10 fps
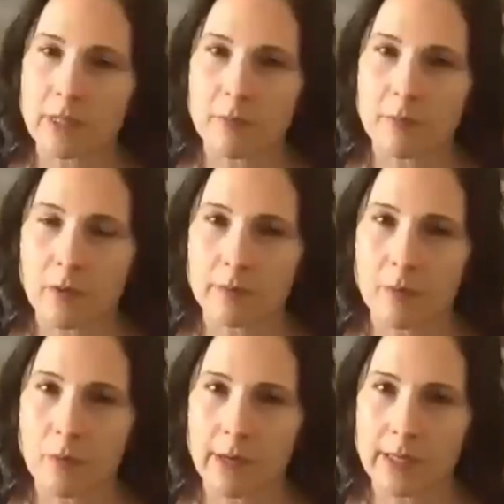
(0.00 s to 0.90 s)

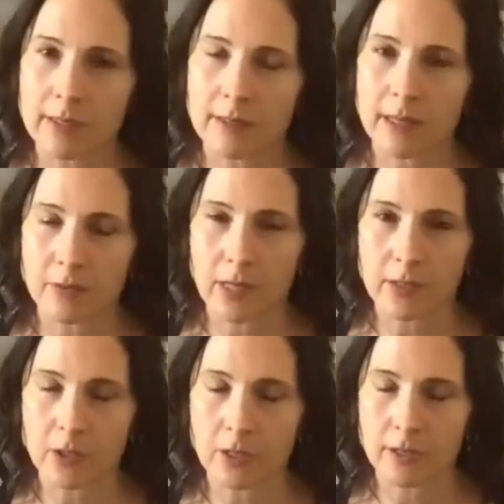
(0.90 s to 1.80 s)
important point that you
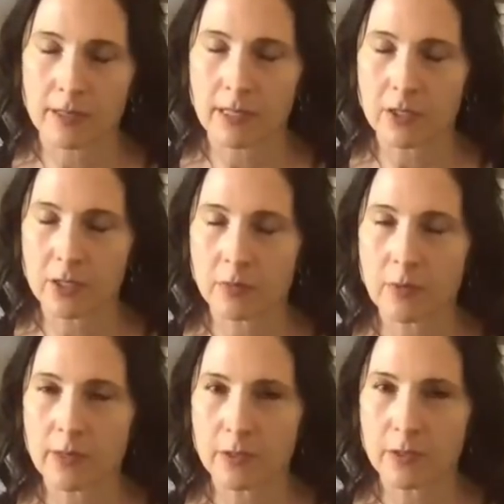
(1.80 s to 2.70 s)
touched on that I
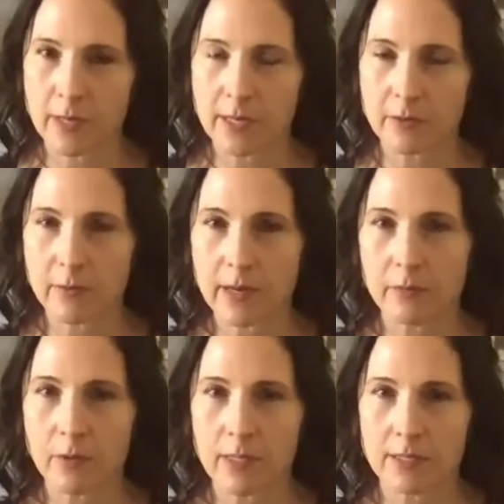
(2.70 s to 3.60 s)
just wanted to
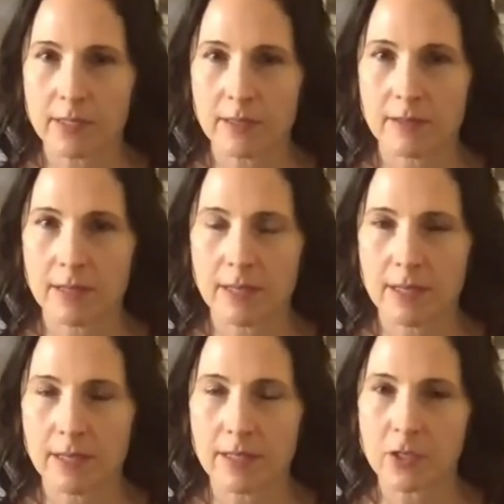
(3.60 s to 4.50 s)
reiterate was
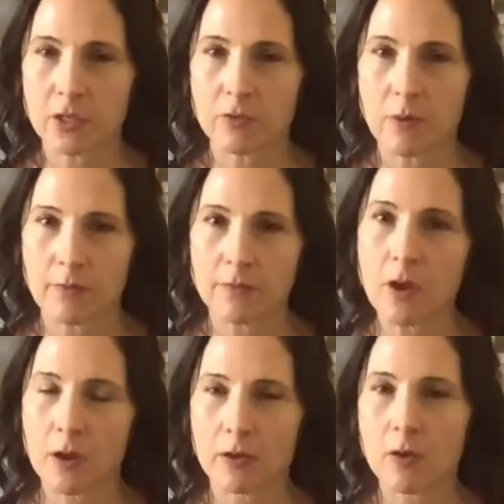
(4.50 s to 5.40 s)
the issue of
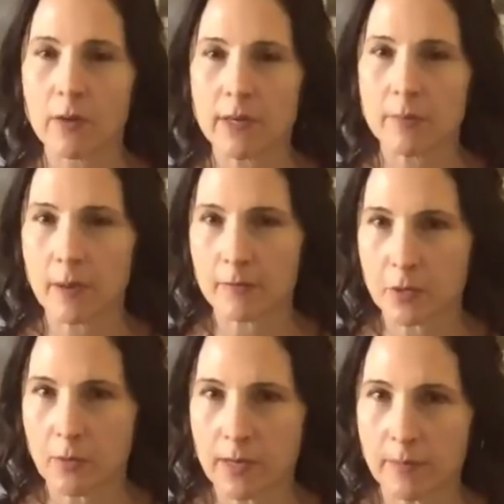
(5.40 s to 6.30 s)
not going above
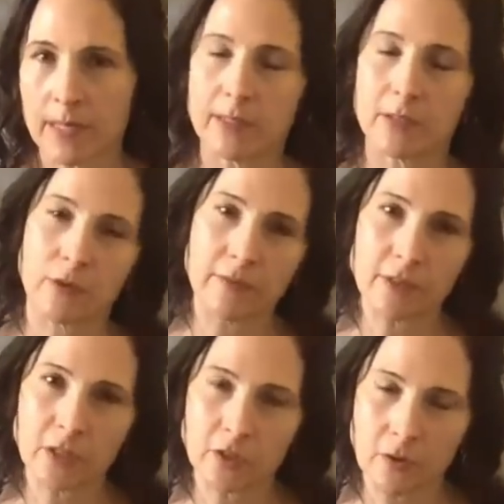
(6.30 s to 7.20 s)
20 minutes or
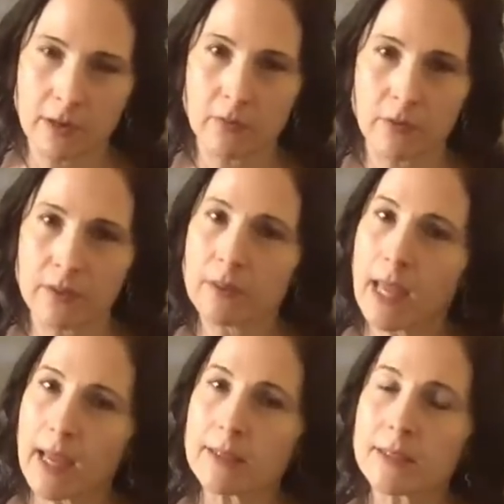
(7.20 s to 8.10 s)
even starting with
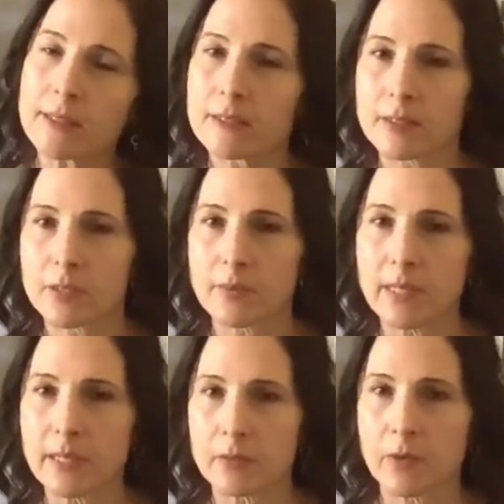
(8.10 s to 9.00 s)
less to
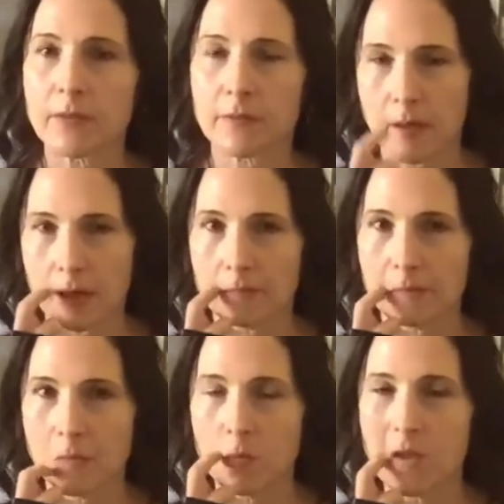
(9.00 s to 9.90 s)
begin with.
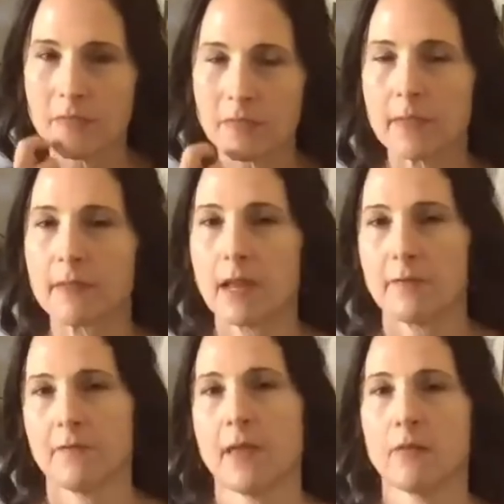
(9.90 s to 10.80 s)
One thing that
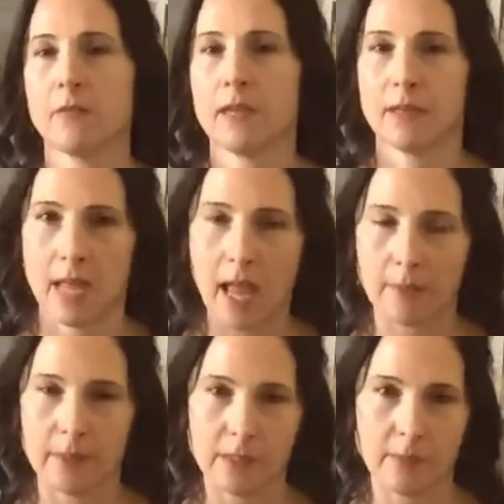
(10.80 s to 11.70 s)
I found that
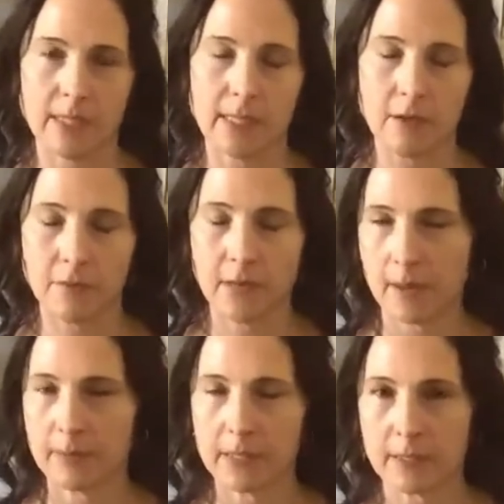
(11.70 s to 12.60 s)
happened to myself and
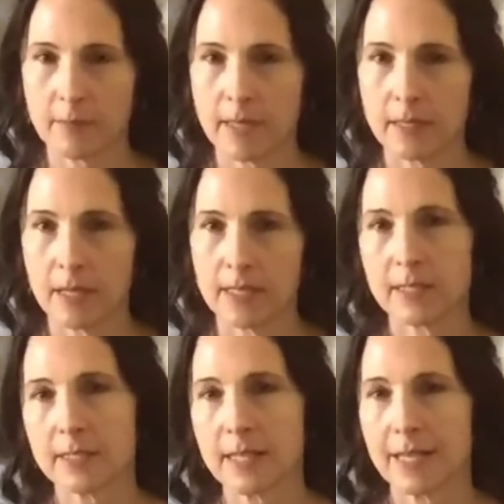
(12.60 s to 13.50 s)
happened to some of my
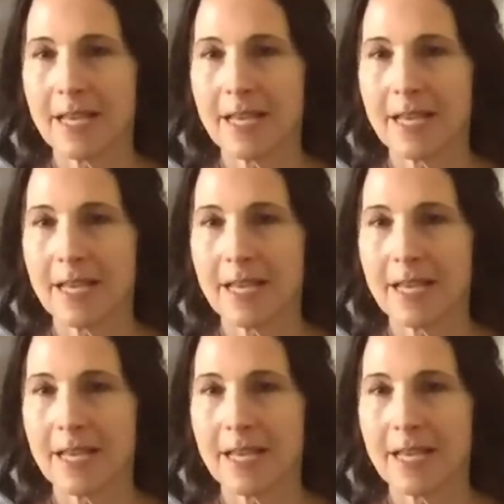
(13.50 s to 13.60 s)
clients is that